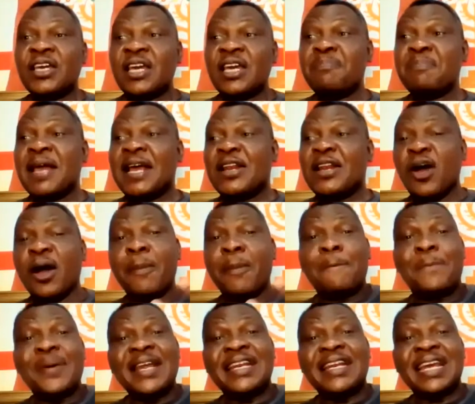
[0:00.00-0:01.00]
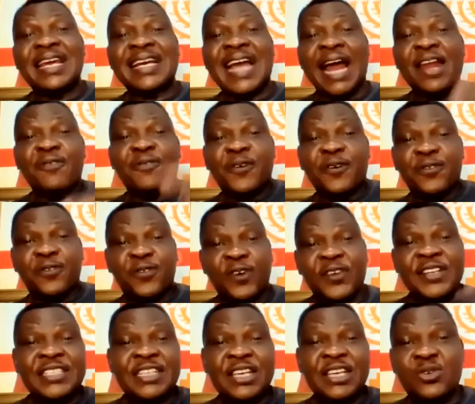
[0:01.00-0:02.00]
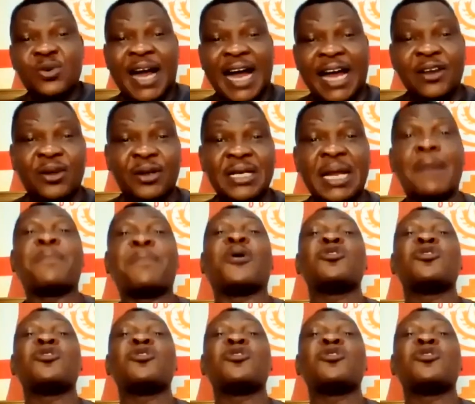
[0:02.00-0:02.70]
it may not be the kind of authority you had on them,